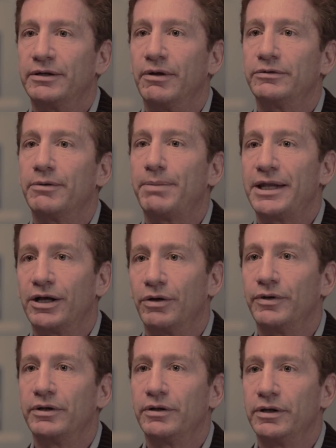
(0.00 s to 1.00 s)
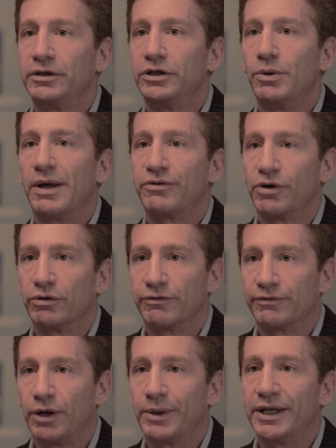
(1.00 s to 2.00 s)
depending on the, the U S dollars
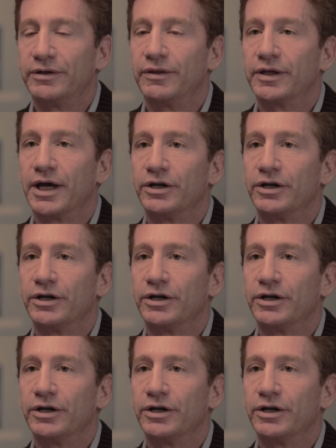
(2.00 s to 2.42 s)
flowing into the